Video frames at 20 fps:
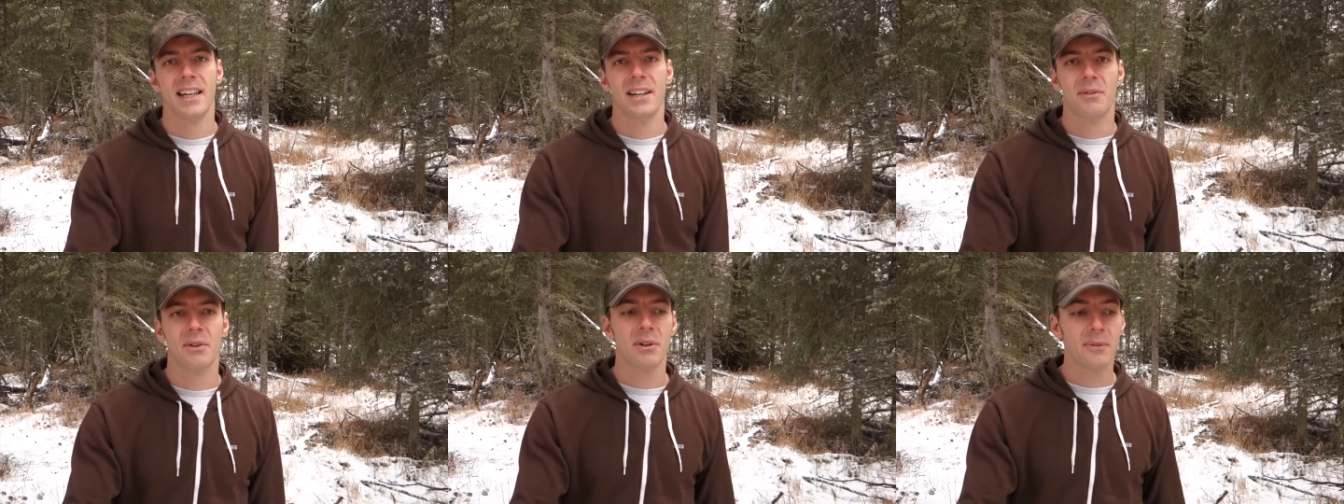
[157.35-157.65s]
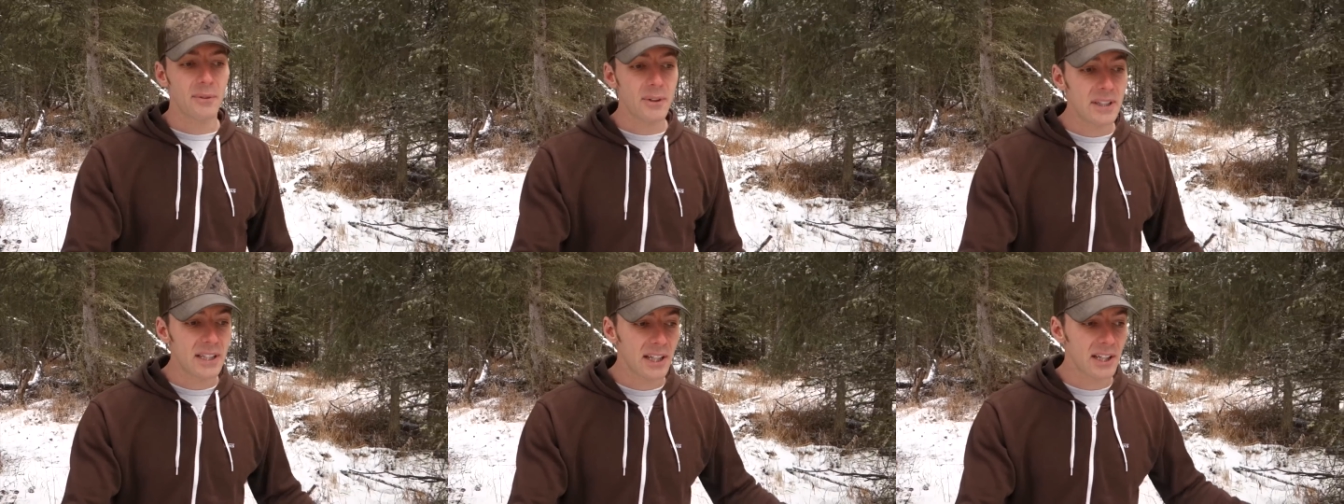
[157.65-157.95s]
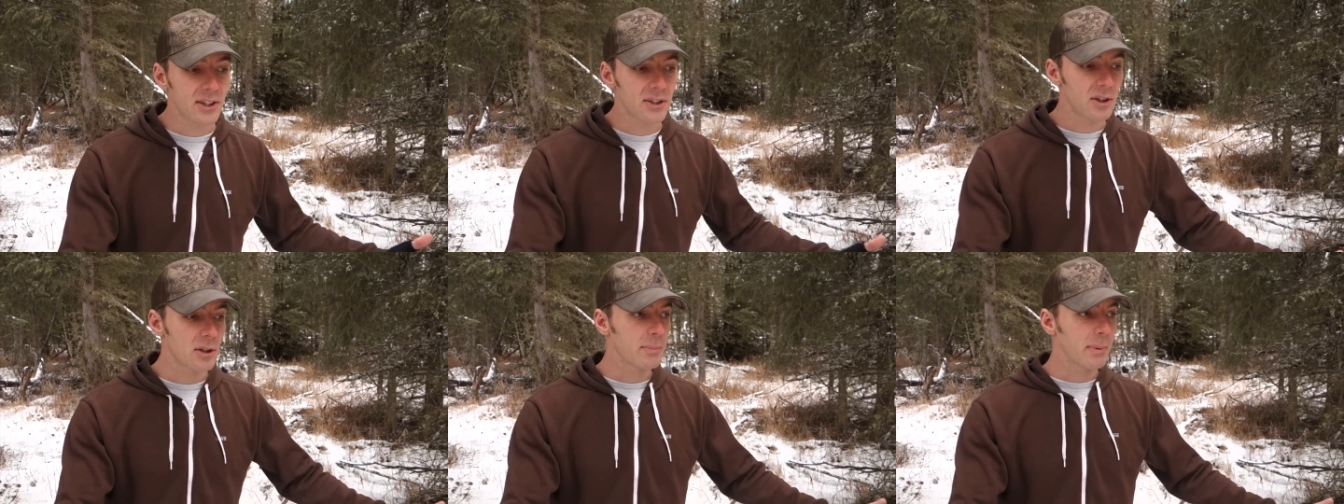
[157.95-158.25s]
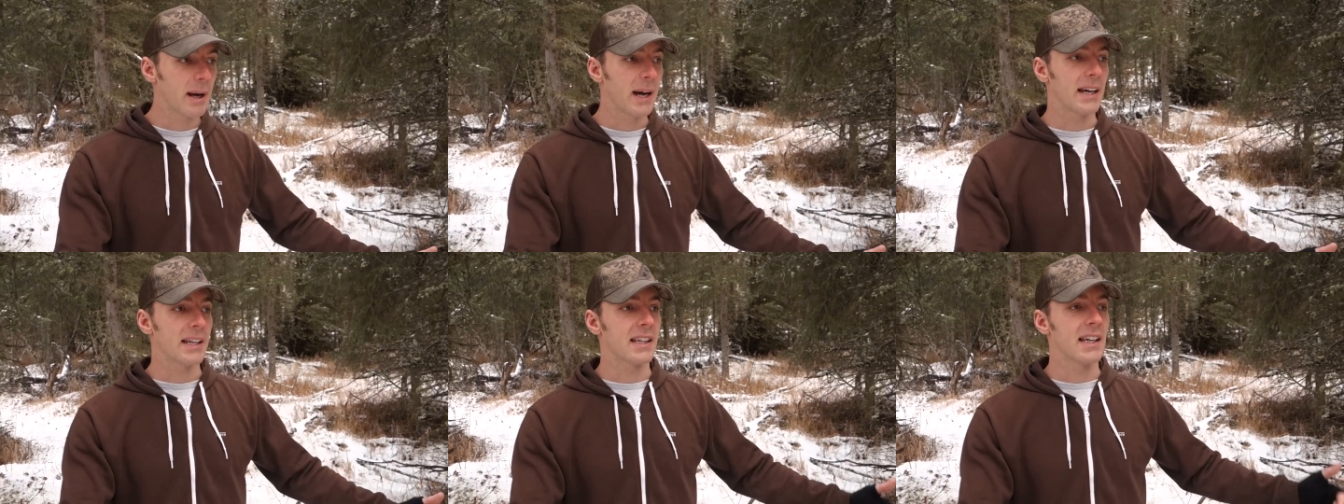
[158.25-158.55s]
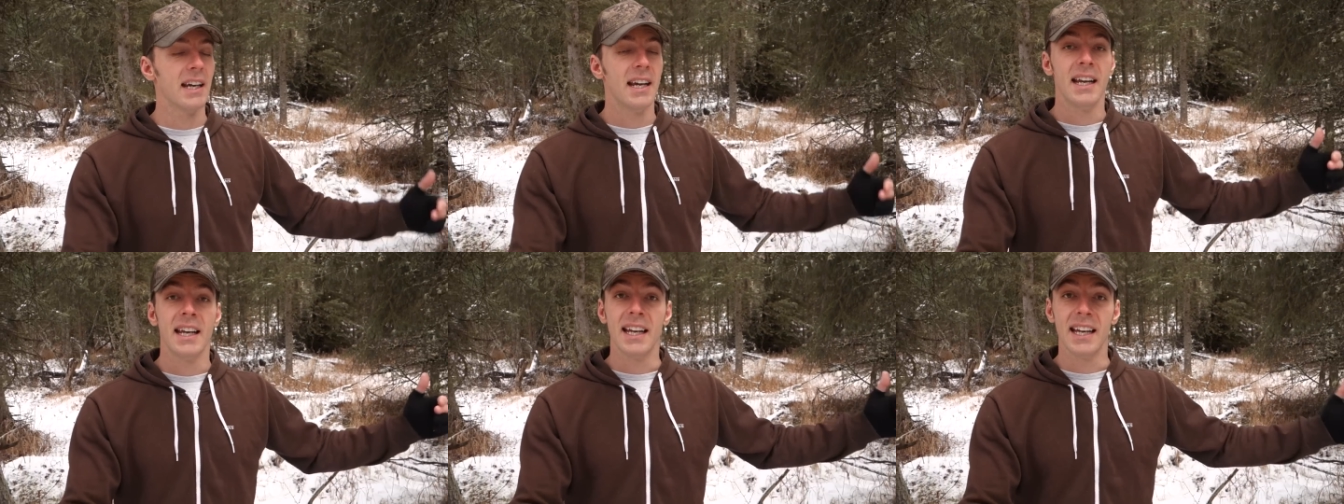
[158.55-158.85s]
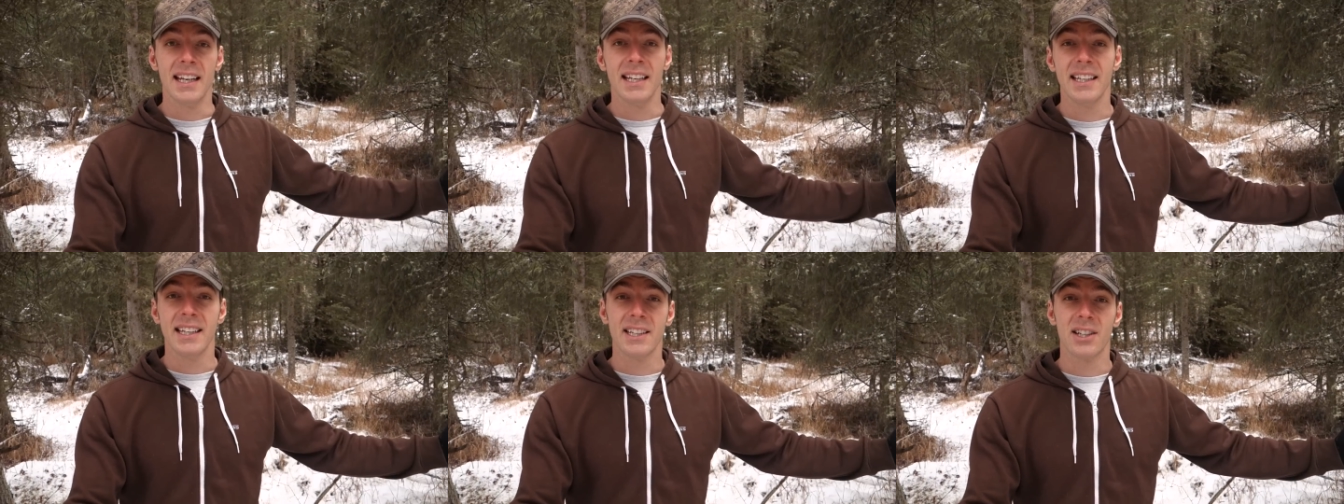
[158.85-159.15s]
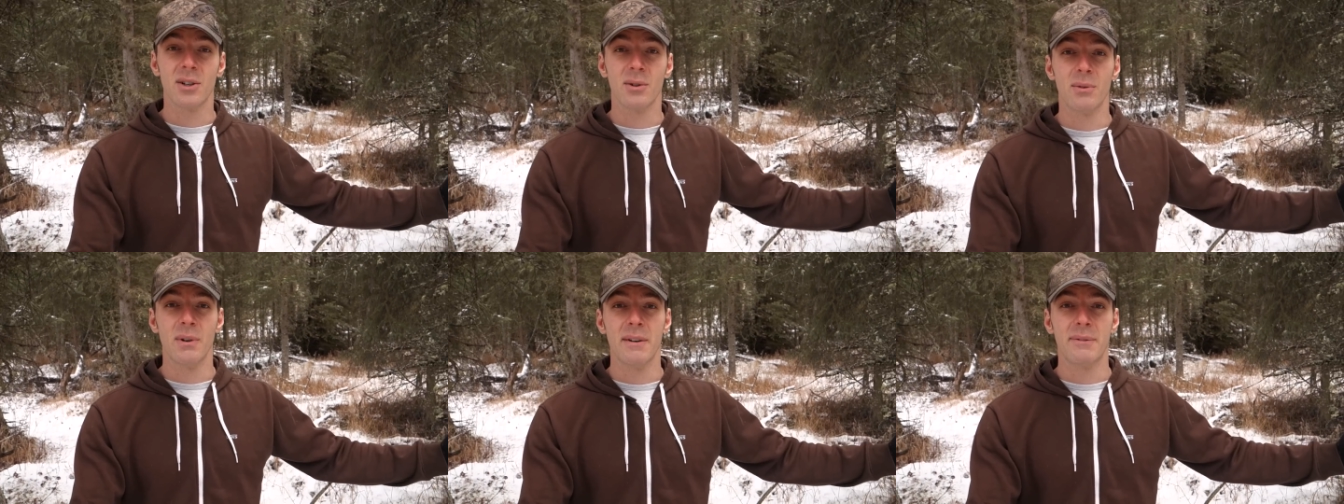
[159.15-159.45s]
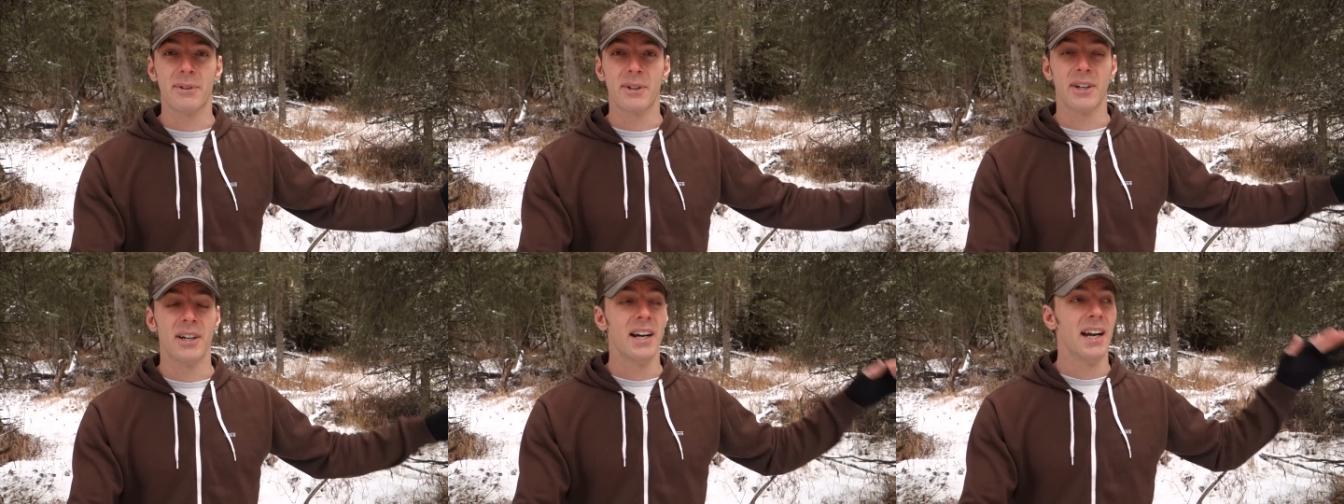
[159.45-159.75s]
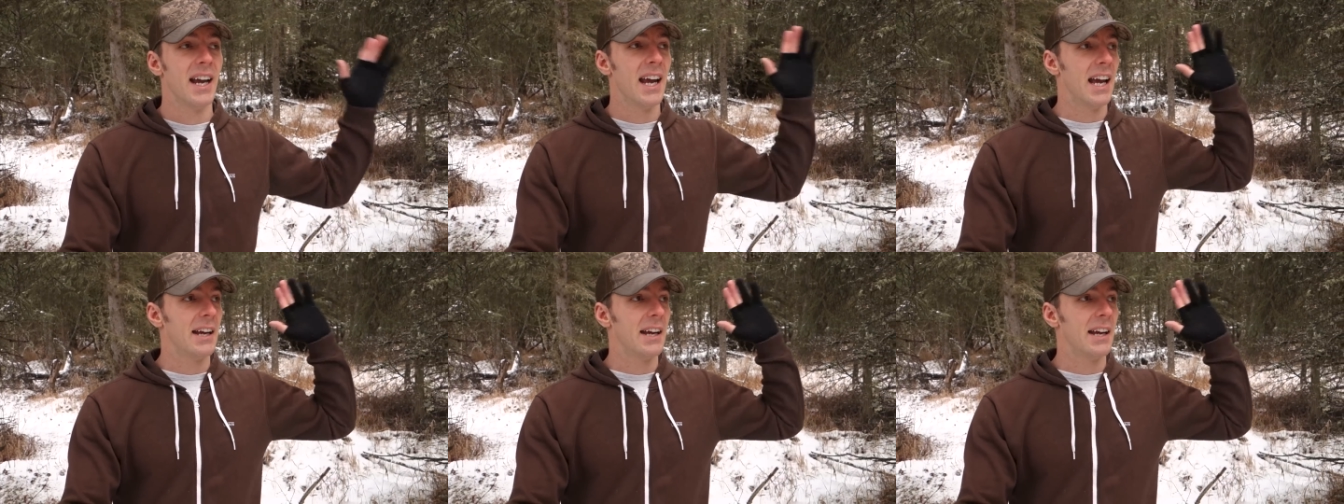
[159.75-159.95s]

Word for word: What if we did a group hike in Eagle River